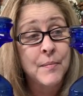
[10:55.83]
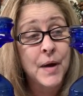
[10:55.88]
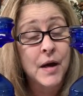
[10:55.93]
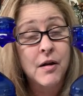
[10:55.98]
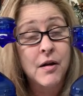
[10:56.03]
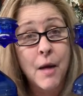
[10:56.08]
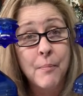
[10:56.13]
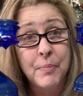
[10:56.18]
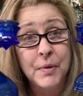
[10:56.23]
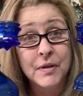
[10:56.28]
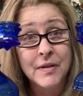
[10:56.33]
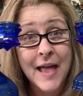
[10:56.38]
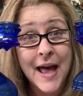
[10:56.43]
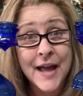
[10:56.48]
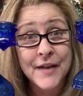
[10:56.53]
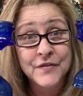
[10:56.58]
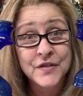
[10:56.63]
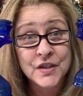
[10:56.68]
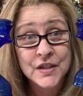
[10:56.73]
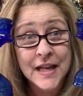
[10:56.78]
a couple
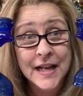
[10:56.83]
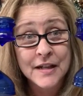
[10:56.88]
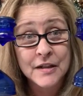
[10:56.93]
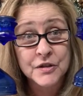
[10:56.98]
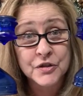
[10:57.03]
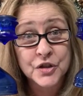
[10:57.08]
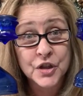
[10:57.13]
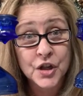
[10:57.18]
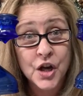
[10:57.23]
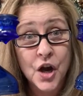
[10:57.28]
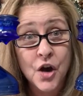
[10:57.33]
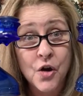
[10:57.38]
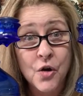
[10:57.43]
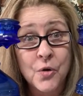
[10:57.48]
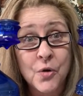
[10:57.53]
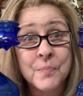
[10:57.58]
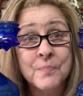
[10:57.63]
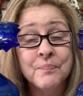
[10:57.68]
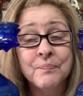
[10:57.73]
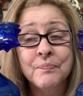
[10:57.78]
live sales
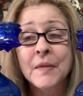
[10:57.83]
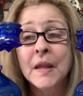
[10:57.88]
ago?